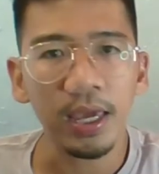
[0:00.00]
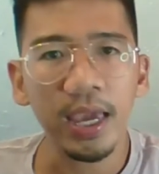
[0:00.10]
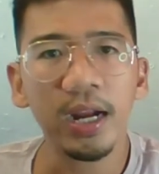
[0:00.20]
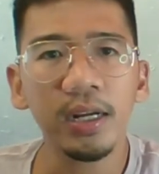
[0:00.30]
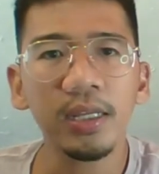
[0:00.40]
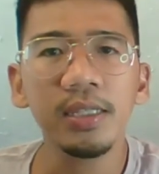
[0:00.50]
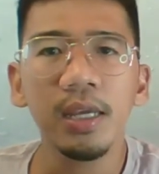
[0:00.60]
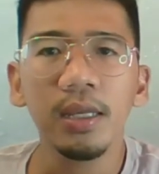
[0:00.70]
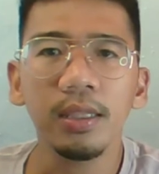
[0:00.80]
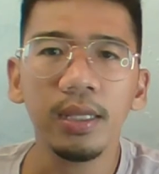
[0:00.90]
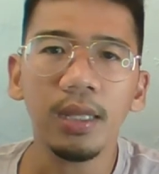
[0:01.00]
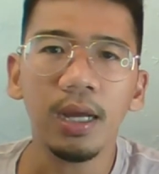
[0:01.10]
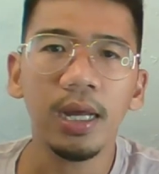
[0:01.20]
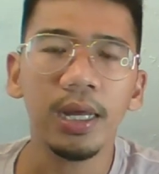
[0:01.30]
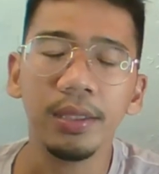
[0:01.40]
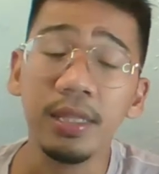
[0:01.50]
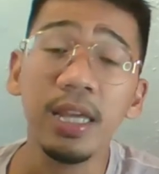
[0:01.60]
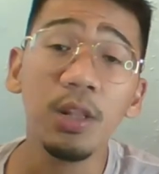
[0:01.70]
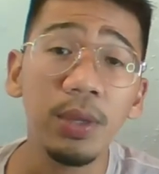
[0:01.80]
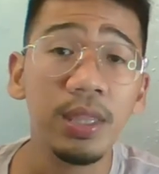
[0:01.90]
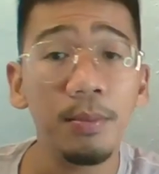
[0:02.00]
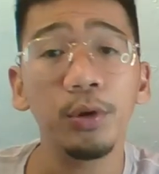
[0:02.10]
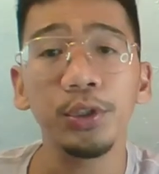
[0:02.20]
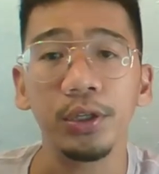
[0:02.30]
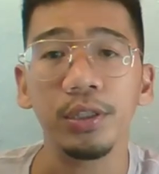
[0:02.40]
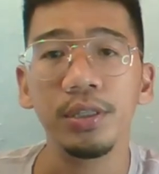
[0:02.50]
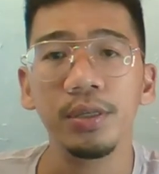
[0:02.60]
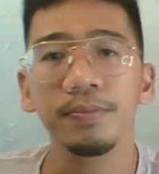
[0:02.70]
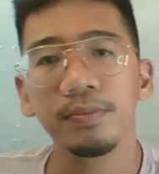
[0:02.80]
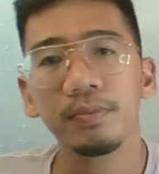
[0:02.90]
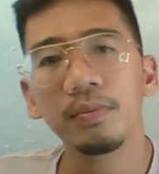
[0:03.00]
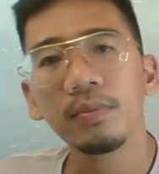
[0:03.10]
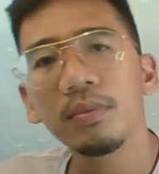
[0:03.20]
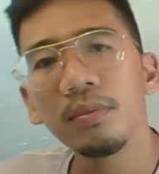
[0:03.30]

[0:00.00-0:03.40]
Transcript: So the areas that deal with emotions.